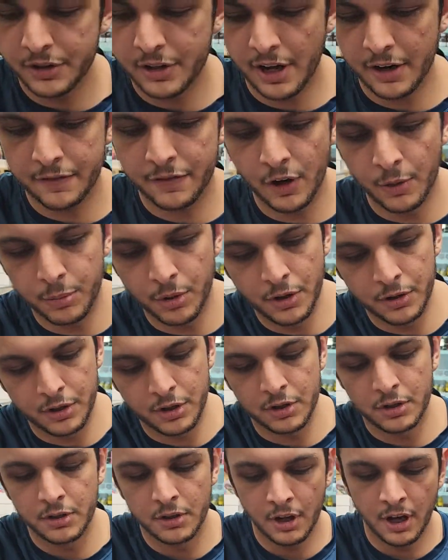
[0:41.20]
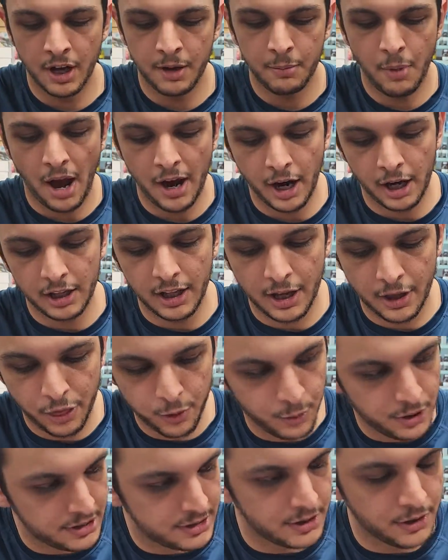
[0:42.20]
deck felt broken. I got like
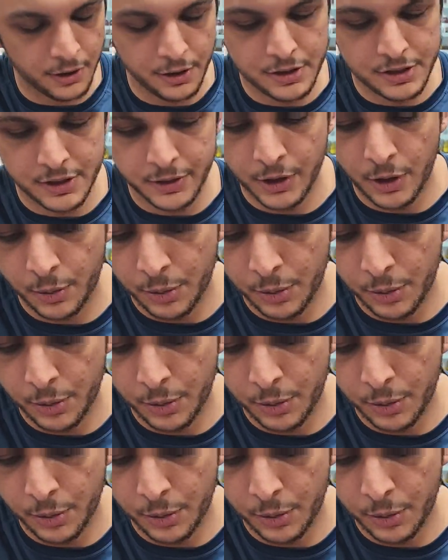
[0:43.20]
3 turn 0